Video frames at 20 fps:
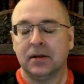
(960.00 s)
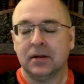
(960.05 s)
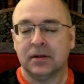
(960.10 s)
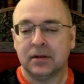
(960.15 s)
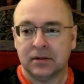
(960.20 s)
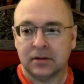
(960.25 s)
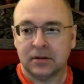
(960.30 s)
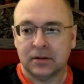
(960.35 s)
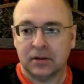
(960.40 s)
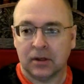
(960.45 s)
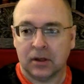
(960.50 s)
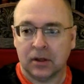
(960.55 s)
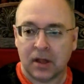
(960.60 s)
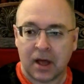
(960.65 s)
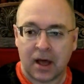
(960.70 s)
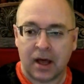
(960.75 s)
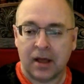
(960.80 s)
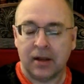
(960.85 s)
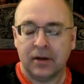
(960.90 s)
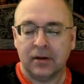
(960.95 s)
a lot
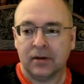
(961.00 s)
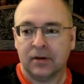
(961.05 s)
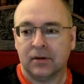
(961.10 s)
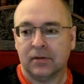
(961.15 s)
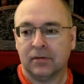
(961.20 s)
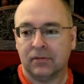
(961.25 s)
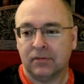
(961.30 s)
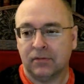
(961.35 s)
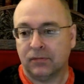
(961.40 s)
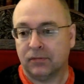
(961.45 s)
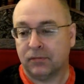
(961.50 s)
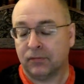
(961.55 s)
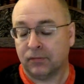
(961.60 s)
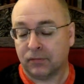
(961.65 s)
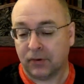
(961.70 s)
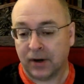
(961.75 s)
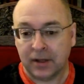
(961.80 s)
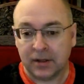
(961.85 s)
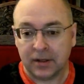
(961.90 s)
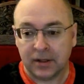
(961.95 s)
of,
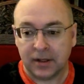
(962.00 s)
frankly,